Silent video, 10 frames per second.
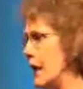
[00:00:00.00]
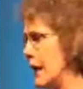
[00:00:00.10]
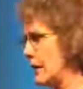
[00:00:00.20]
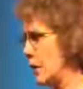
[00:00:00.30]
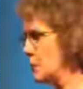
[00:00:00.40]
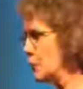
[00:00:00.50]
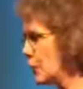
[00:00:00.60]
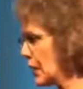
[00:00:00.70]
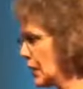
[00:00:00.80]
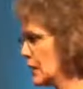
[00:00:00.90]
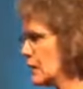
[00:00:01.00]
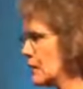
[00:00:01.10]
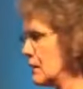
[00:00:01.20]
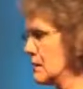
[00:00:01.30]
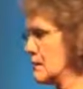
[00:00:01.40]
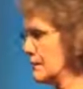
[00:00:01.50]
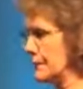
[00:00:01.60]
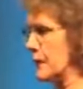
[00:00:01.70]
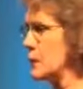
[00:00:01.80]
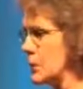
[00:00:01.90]
and our brain
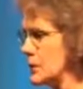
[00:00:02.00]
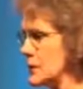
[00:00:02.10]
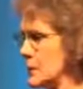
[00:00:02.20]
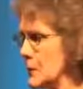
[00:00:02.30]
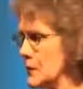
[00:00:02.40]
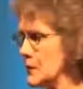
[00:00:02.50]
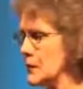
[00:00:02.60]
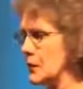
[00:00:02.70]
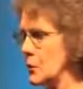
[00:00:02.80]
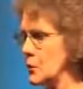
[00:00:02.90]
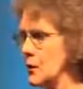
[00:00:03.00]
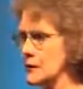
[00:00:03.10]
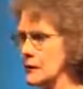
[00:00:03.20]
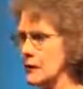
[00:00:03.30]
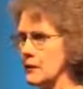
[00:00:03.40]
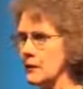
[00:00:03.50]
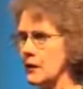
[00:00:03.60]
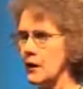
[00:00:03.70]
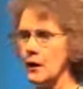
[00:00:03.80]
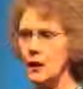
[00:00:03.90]
um, participants in our brain center.